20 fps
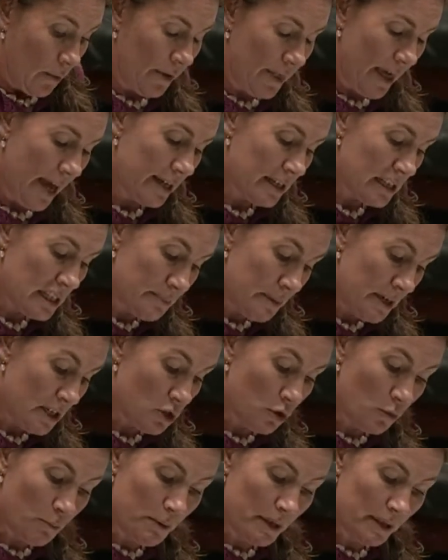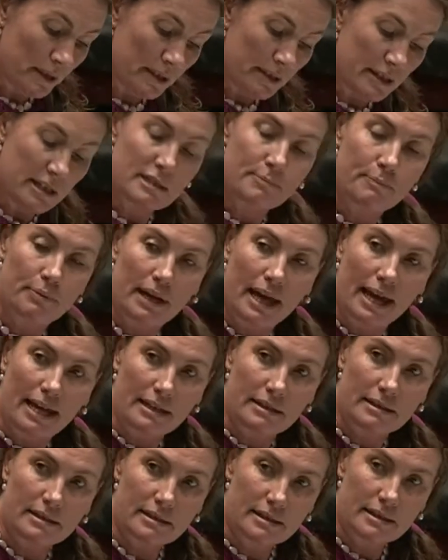Without a special bill in this
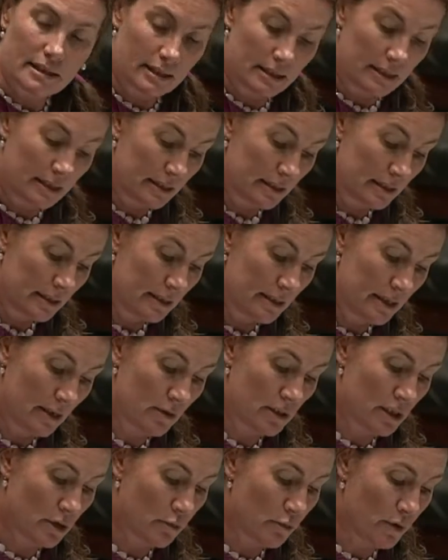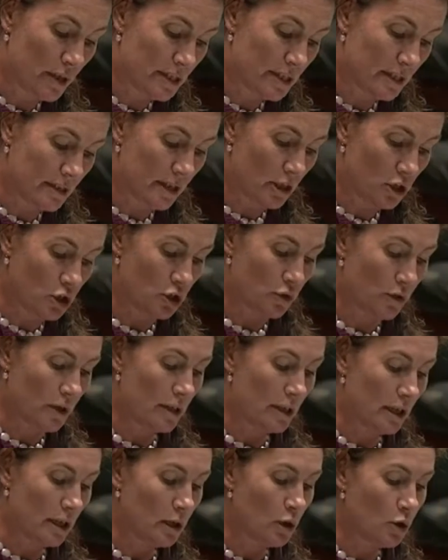place, there is a risk that
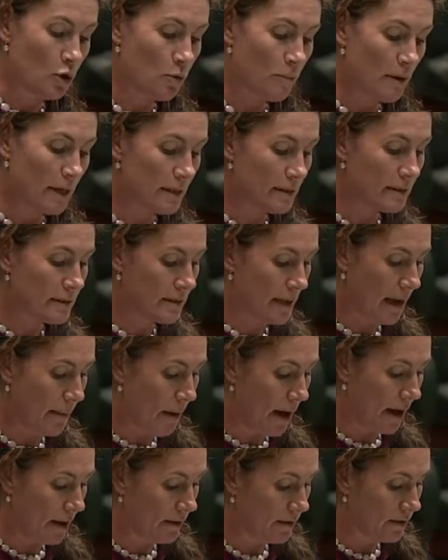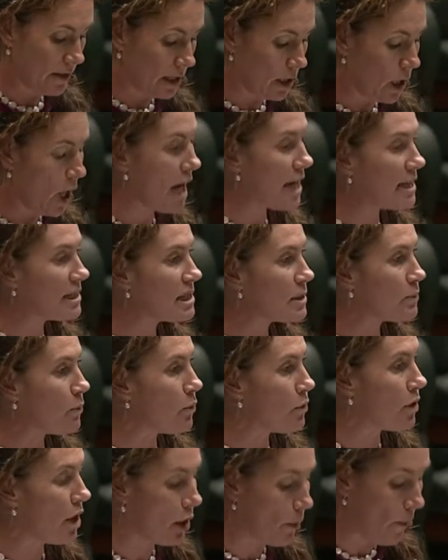during the looming summer the lights
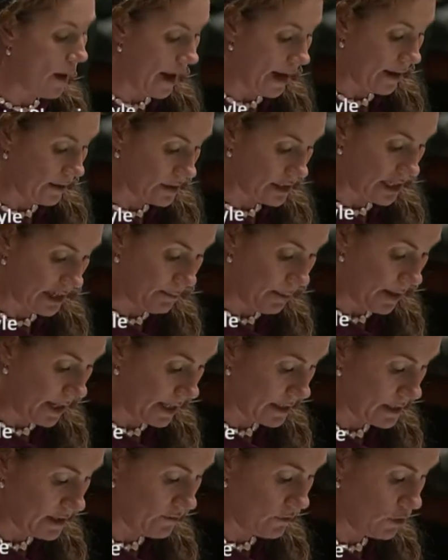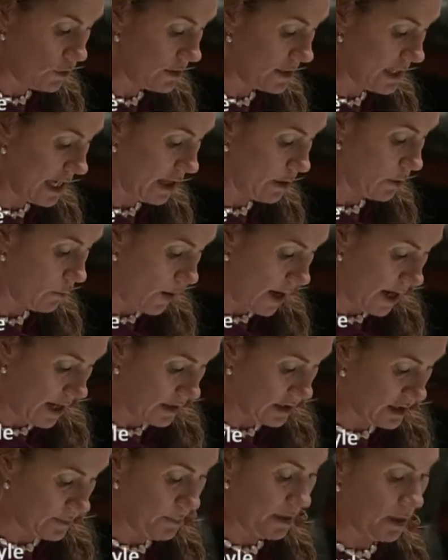will go out in parts of New South
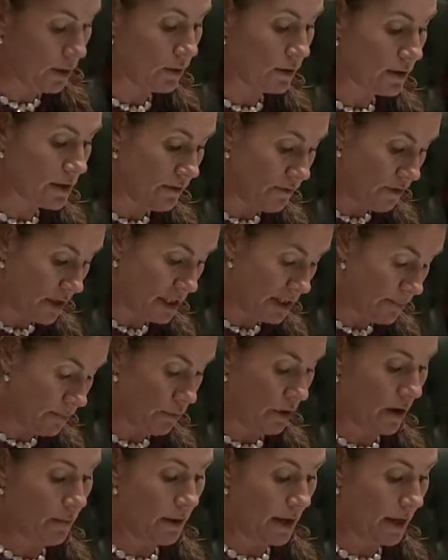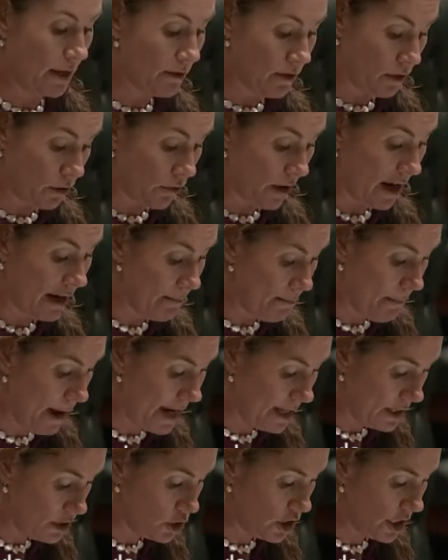Wales. Because of this Premier, the great
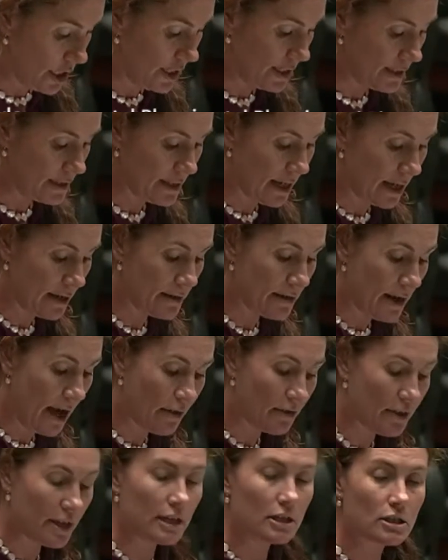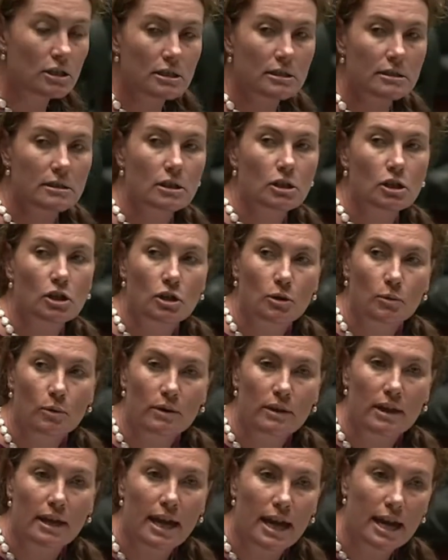manager, has done nothing to
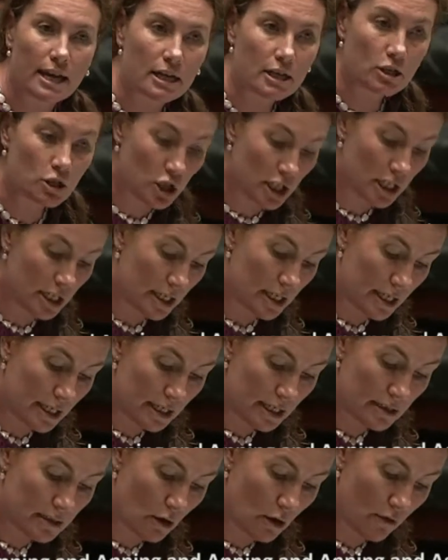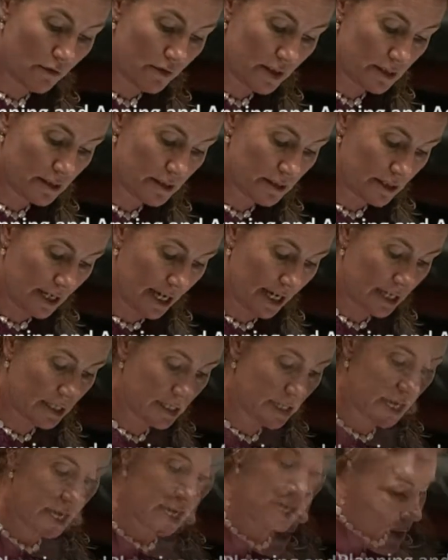secure the energy needs of this
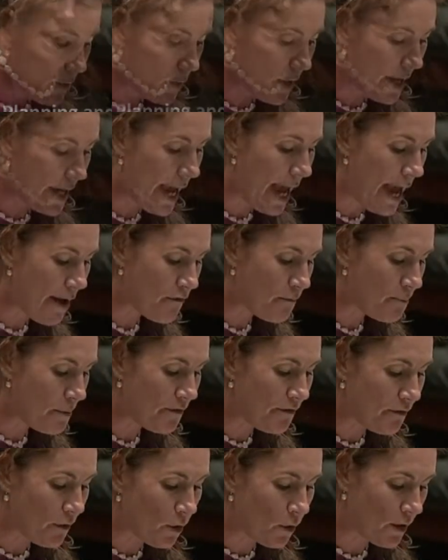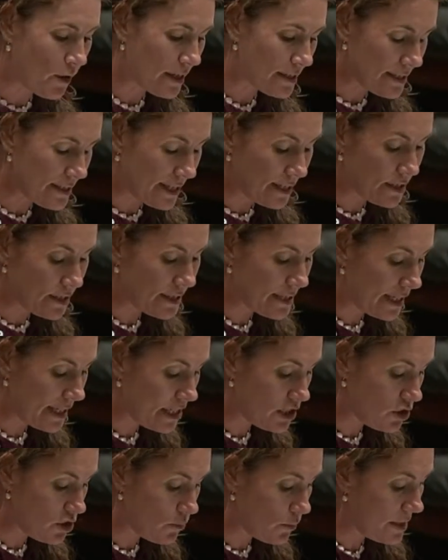state. We have before us
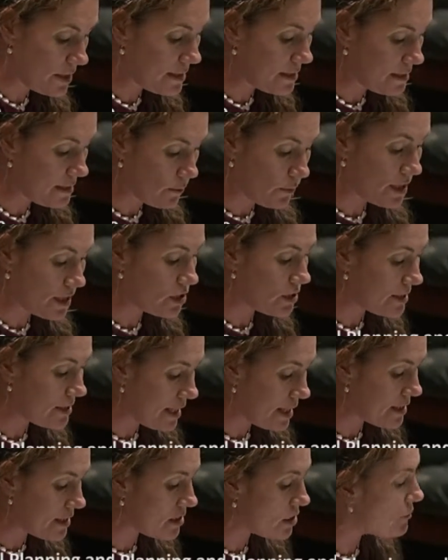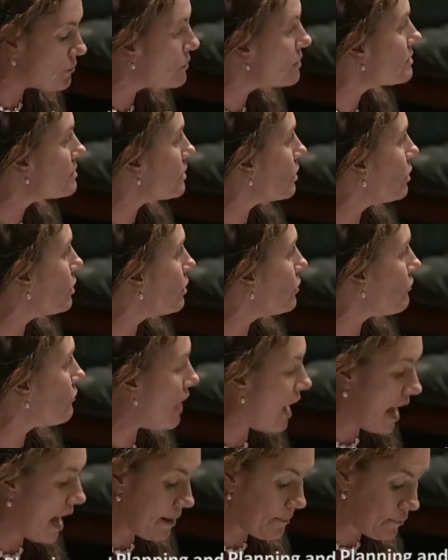legislation which seeks to
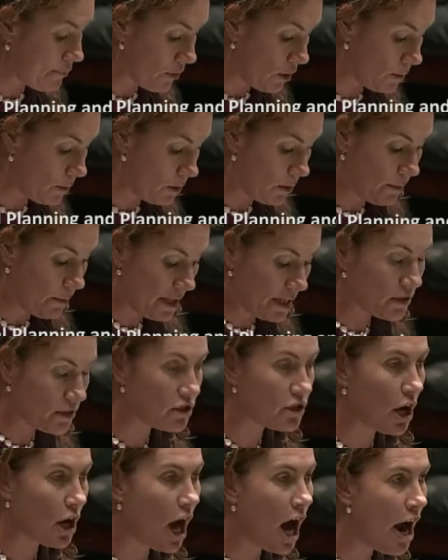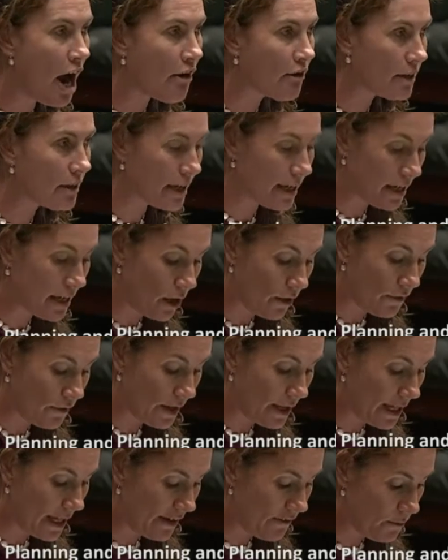resolve a problem entirely
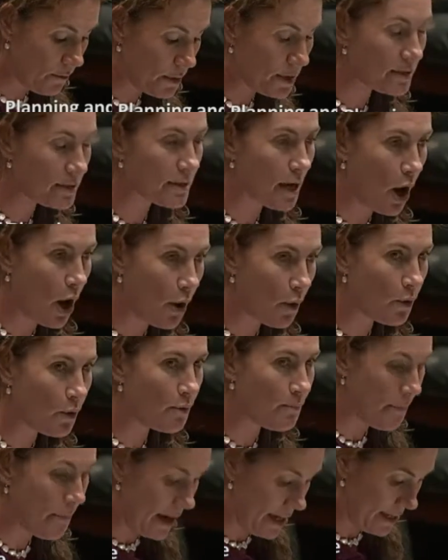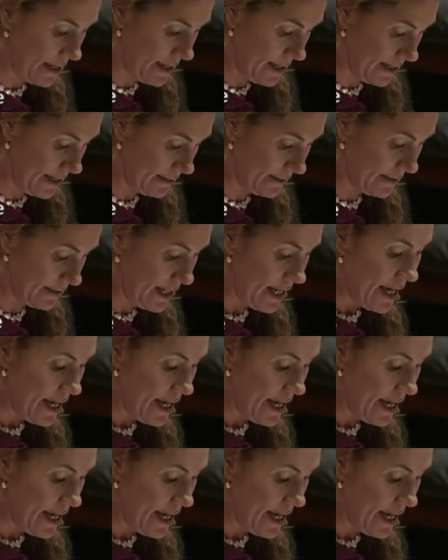of the government's own making.